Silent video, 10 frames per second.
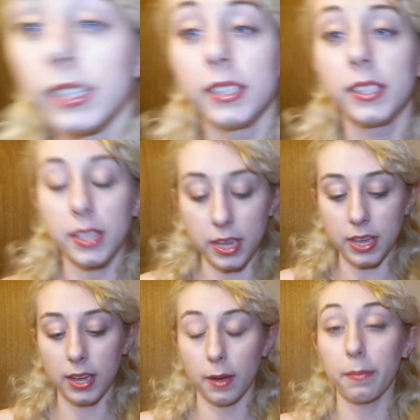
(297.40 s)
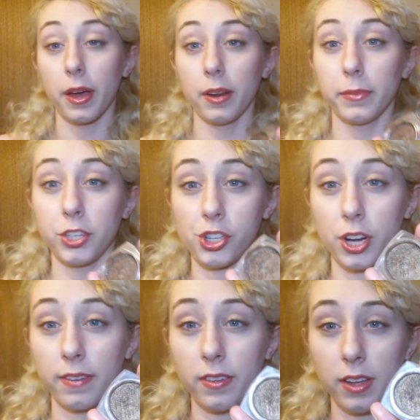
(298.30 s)
is the Bottomless
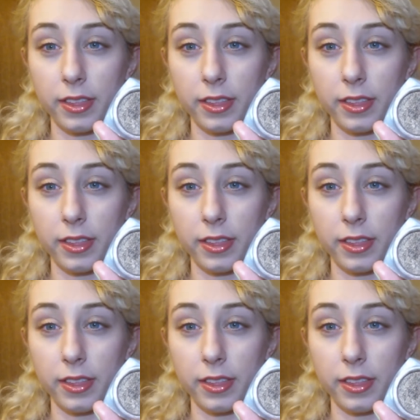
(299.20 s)
Java.